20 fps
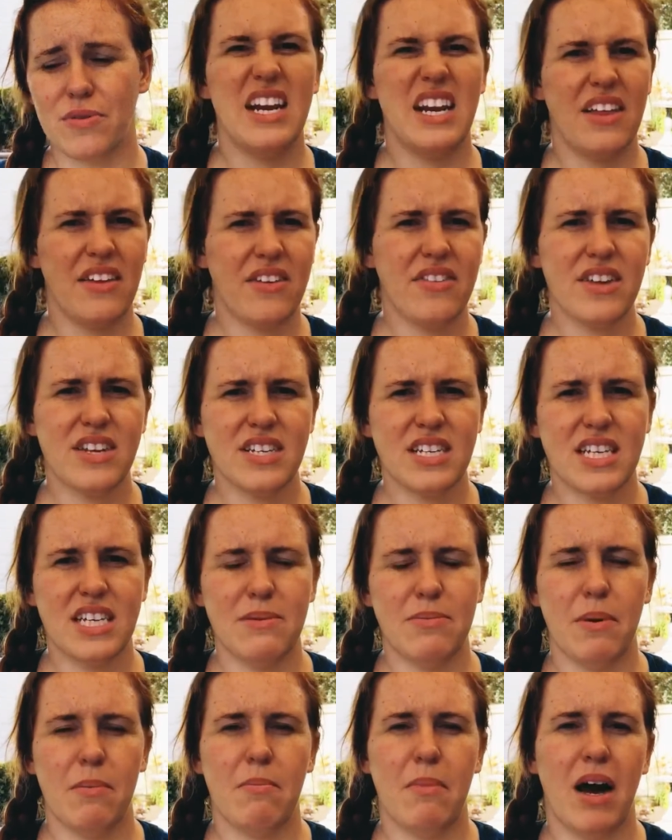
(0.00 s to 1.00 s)
Another thing to
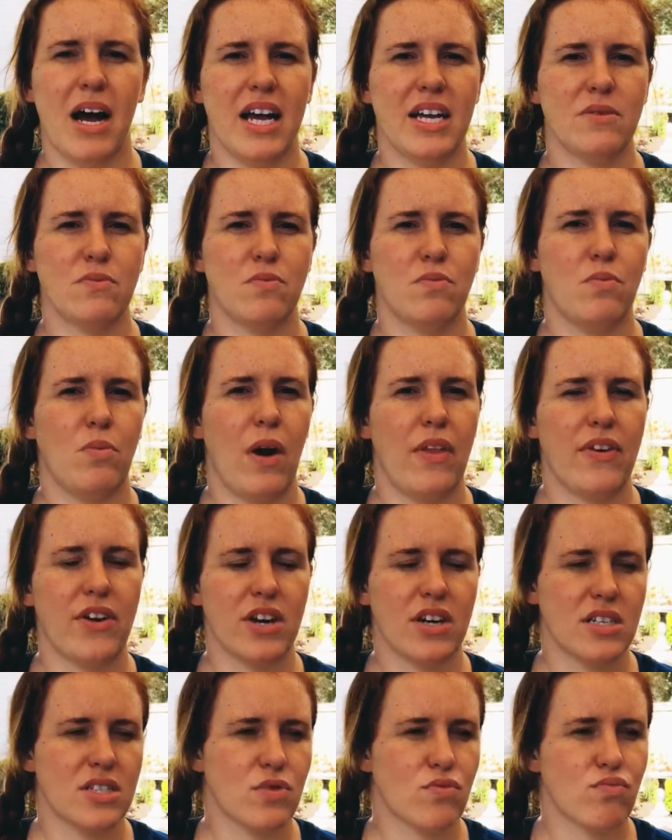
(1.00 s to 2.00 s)
keep in mind,
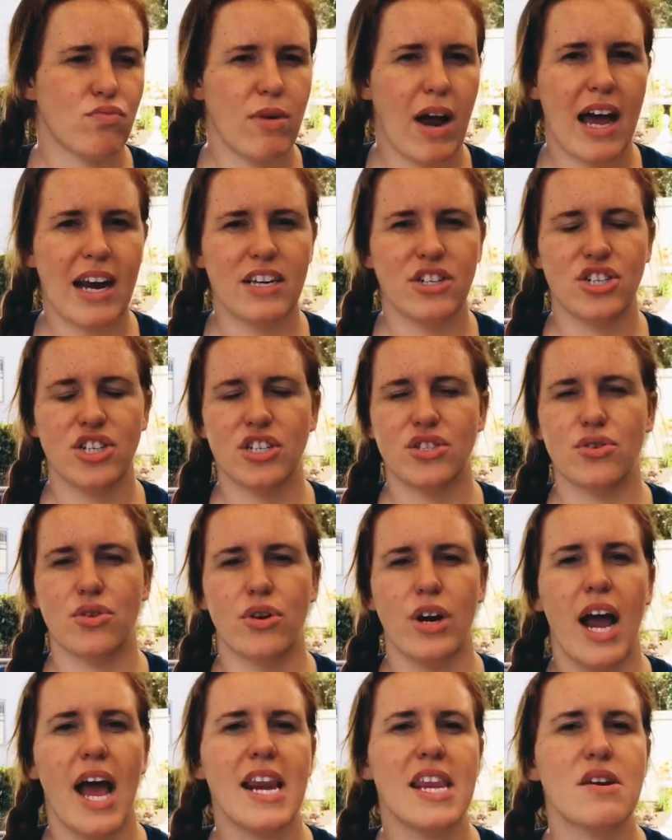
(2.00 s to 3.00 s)
whether it's radishes or
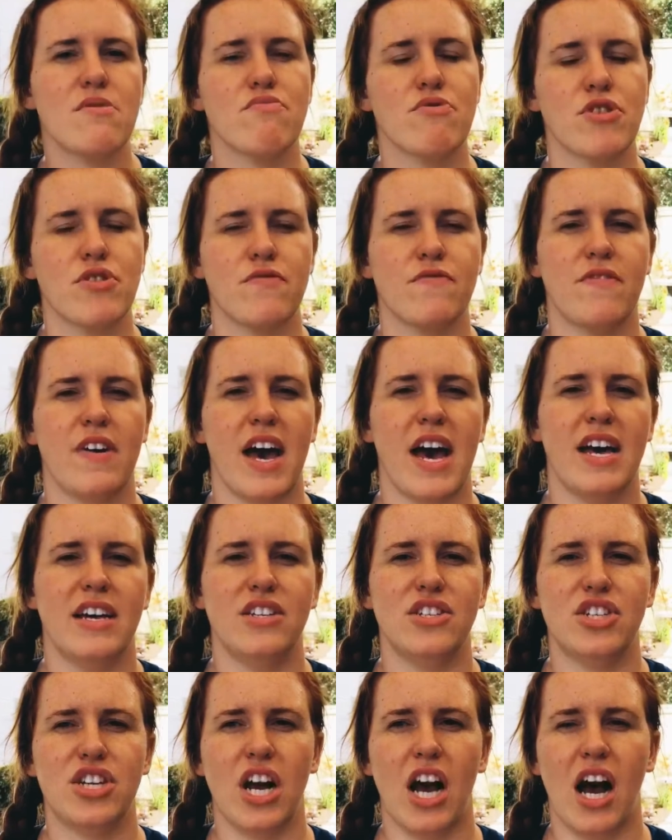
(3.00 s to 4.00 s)
any root
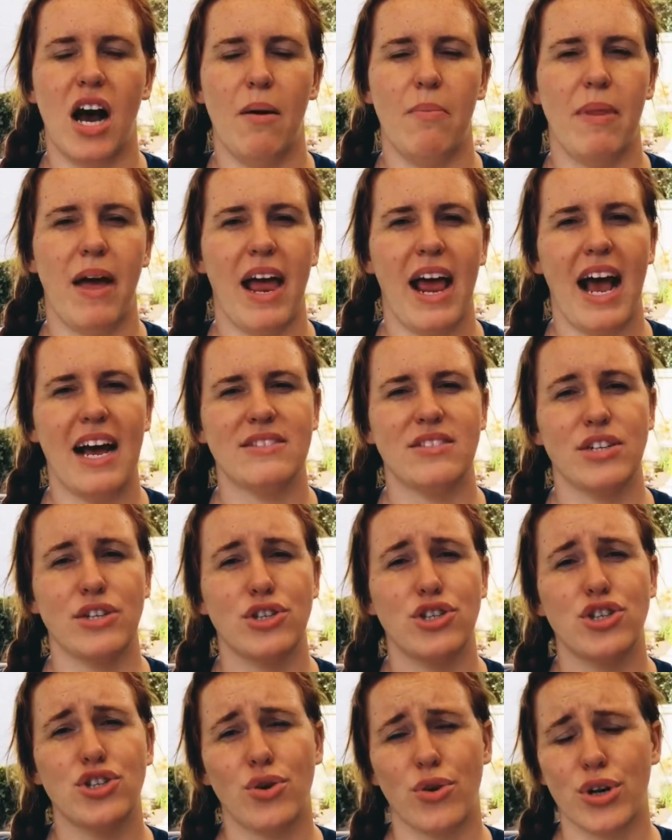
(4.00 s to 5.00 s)
veg um, that has a
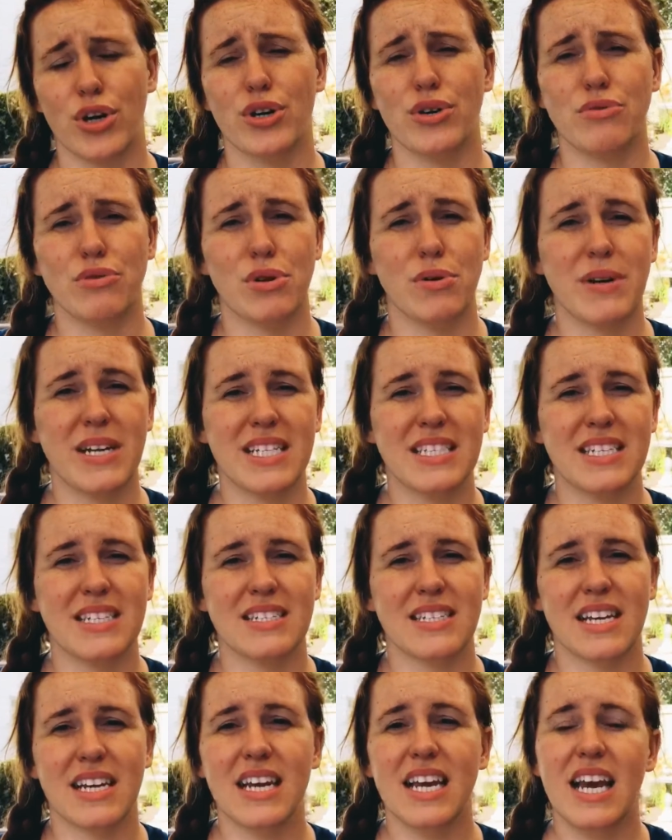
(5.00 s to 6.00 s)
shorter growing
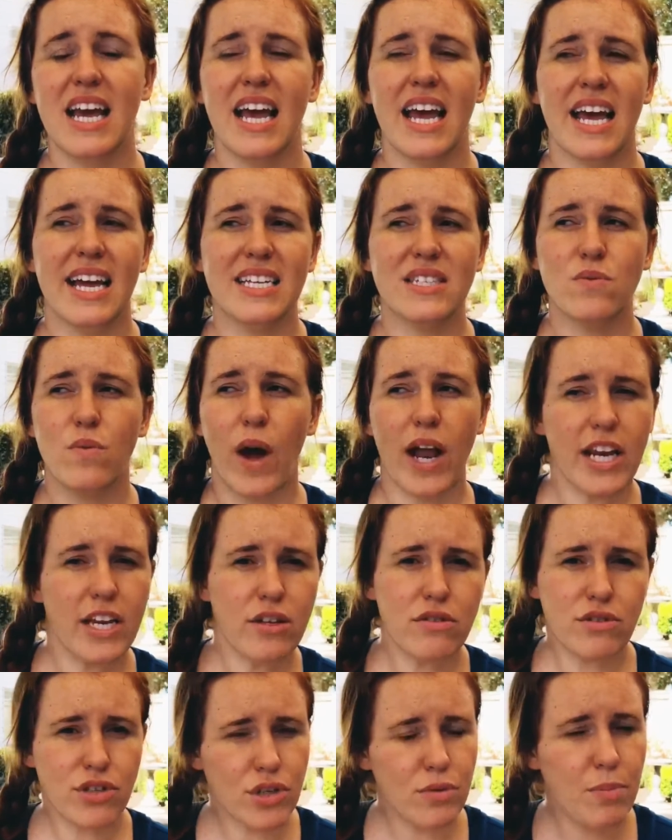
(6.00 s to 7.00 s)
season, is when
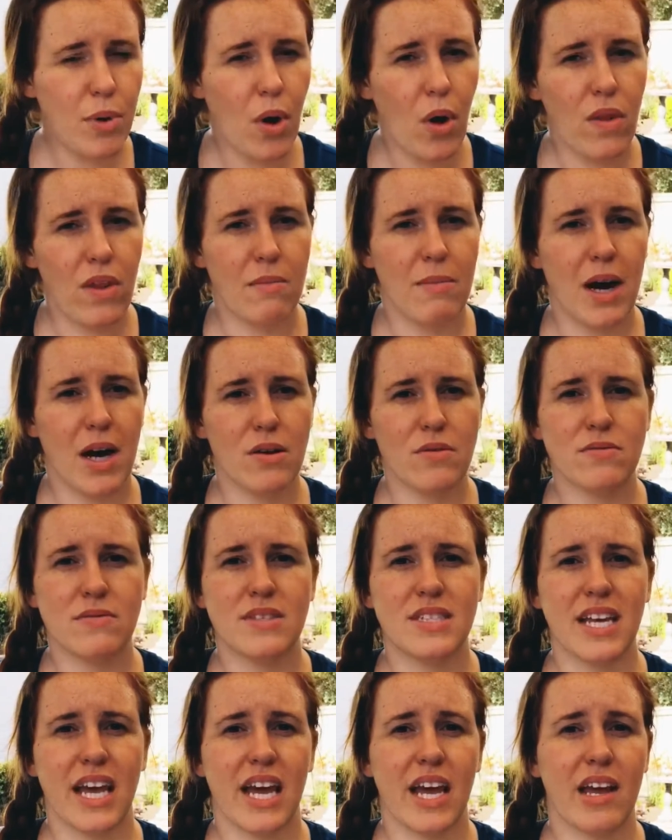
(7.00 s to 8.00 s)
you do pull them out,
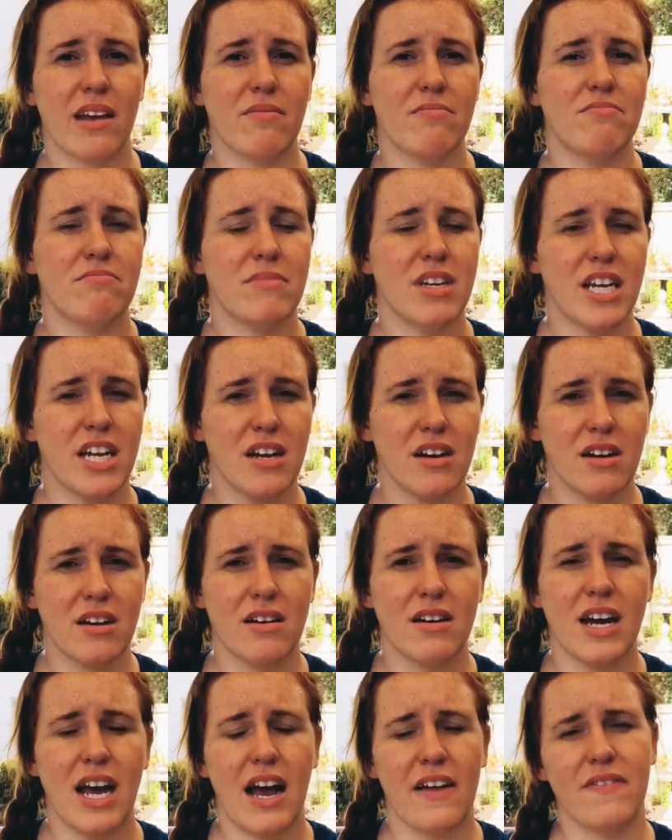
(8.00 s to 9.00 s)
say
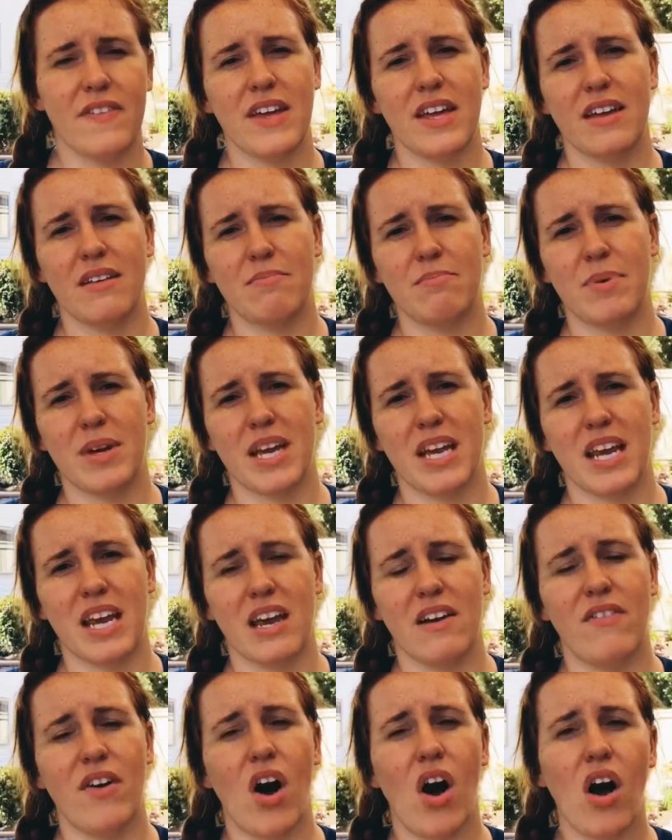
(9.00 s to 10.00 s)
here at the beginning
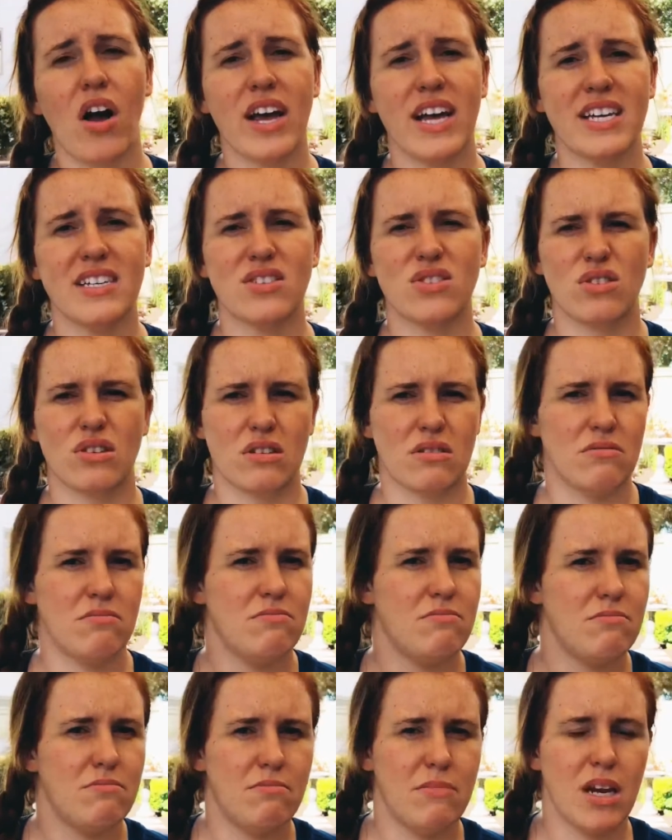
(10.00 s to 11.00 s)
of August or
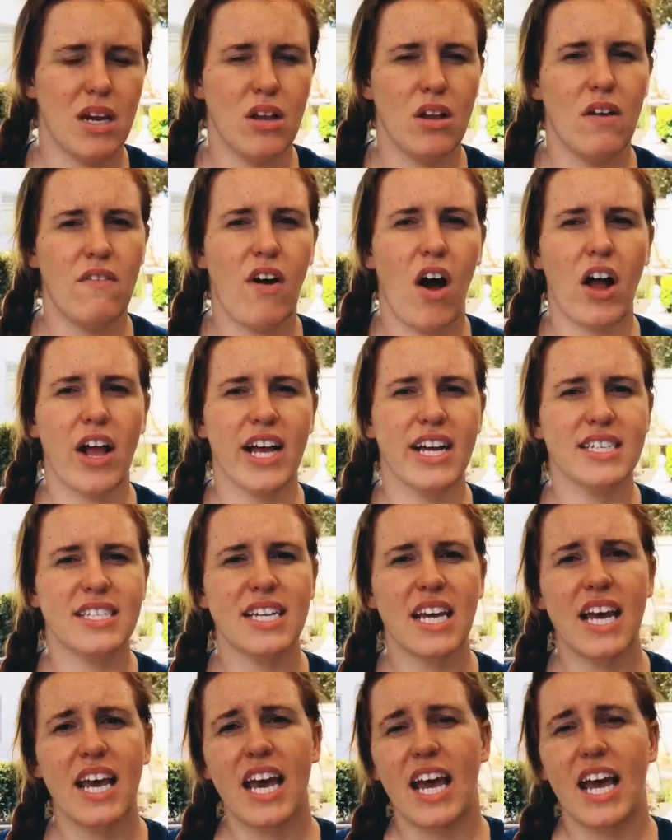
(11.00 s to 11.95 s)
middle of August.